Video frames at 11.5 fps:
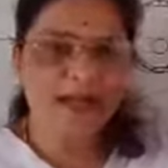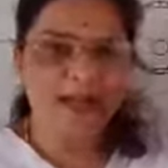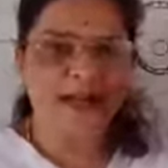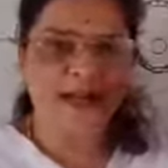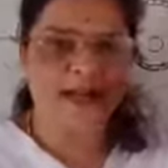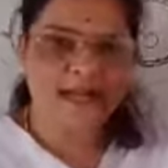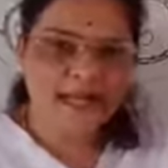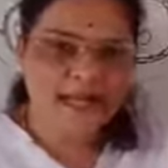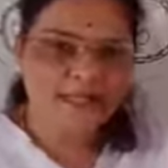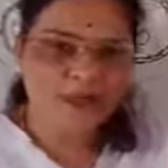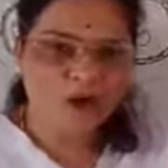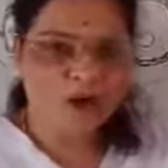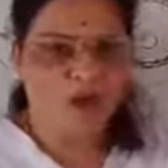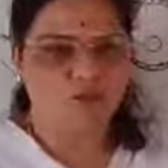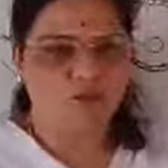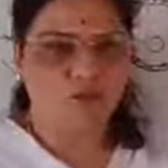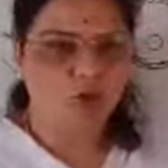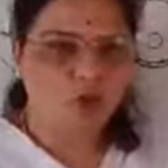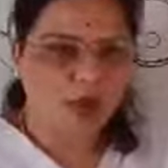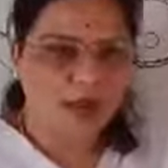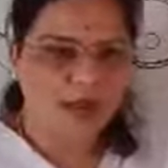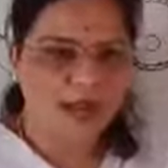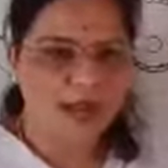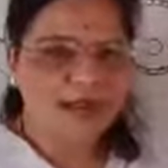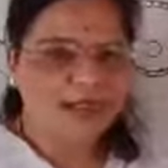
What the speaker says: and release of ova